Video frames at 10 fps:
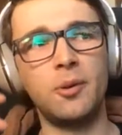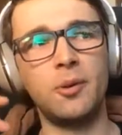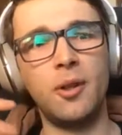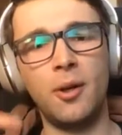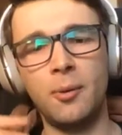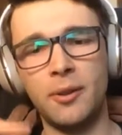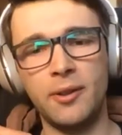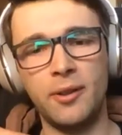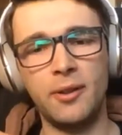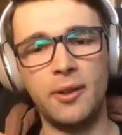lower
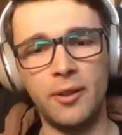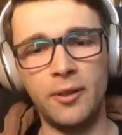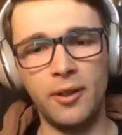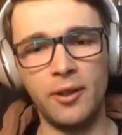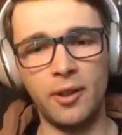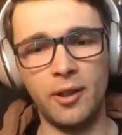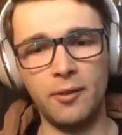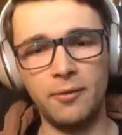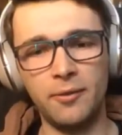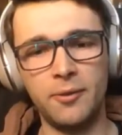the learning
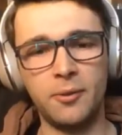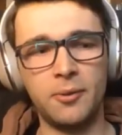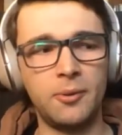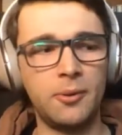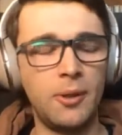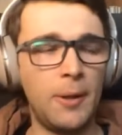curve, to